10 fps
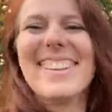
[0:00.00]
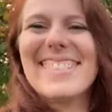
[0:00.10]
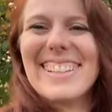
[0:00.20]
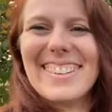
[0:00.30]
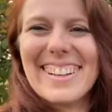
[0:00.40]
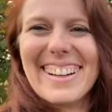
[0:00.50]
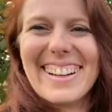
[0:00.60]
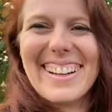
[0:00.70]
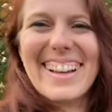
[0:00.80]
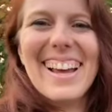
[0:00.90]
Deer eat
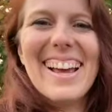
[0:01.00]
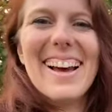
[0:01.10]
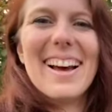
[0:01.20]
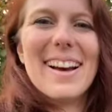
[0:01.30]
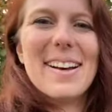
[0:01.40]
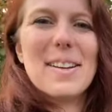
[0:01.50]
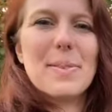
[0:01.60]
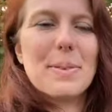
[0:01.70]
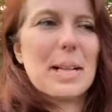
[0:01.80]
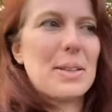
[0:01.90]
it.
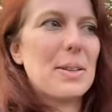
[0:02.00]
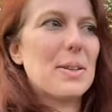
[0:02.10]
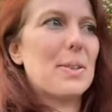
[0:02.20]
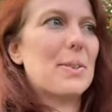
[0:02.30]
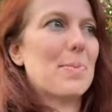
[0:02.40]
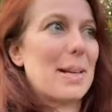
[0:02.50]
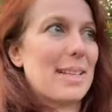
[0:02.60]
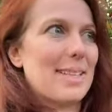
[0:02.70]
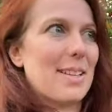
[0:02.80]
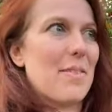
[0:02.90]
But I know
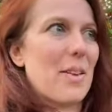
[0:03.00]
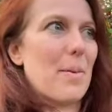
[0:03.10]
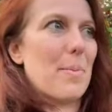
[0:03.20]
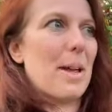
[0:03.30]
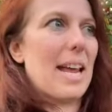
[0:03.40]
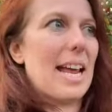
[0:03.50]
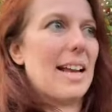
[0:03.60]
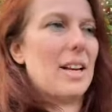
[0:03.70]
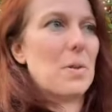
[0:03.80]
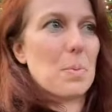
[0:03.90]
bunnies love them
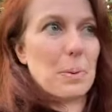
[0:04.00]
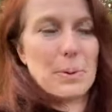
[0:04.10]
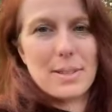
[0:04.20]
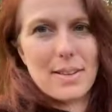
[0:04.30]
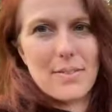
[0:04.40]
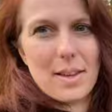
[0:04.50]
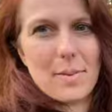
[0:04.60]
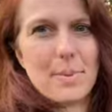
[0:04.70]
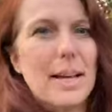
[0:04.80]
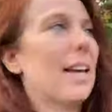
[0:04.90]
and I know the birds love them.